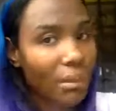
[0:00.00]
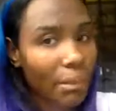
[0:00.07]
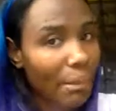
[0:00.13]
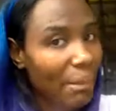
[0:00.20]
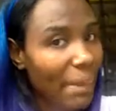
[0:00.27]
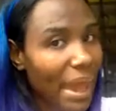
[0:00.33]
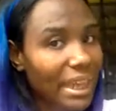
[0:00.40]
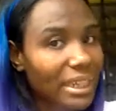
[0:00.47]
to
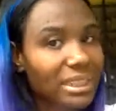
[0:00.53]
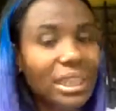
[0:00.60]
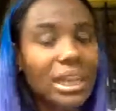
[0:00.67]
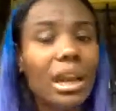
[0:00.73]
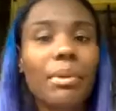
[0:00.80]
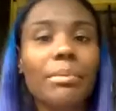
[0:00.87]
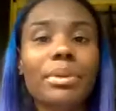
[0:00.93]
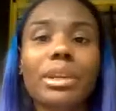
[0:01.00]
bash the
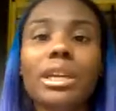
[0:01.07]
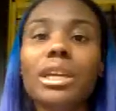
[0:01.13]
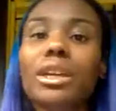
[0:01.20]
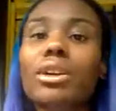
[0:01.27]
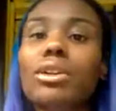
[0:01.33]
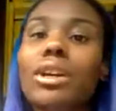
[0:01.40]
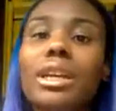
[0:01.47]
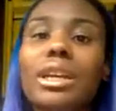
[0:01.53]

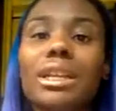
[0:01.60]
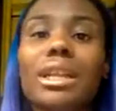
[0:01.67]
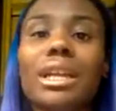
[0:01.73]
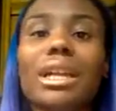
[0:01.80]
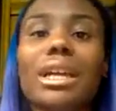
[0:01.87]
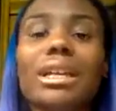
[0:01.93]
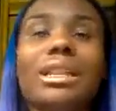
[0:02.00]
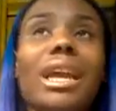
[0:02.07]
company or anything
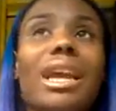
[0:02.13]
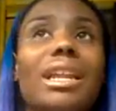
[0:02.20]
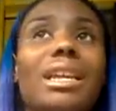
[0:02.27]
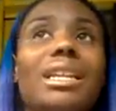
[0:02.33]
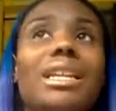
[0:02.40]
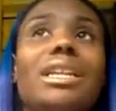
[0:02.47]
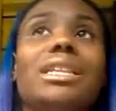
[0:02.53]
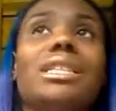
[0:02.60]
like that.
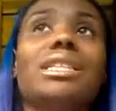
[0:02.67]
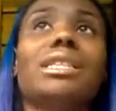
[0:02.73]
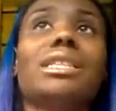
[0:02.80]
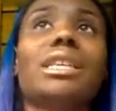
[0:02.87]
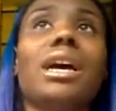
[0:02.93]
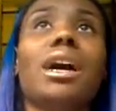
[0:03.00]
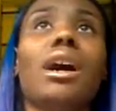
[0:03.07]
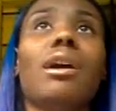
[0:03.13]
It is
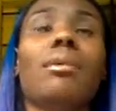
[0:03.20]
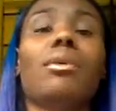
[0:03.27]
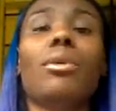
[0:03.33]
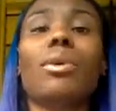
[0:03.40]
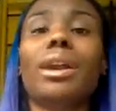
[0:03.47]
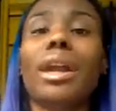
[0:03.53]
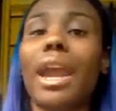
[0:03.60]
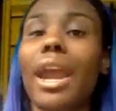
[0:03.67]

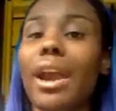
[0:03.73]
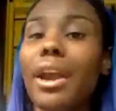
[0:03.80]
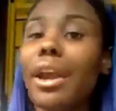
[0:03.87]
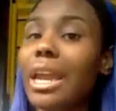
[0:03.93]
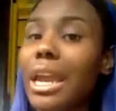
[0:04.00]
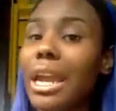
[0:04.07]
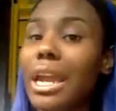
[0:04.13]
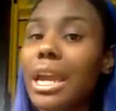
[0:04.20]
Queen Hair
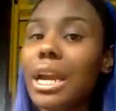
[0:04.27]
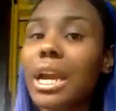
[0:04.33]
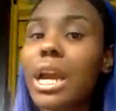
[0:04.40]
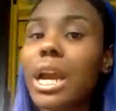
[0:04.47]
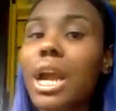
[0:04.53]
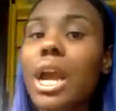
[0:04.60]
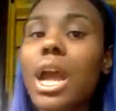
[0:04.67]
Inc.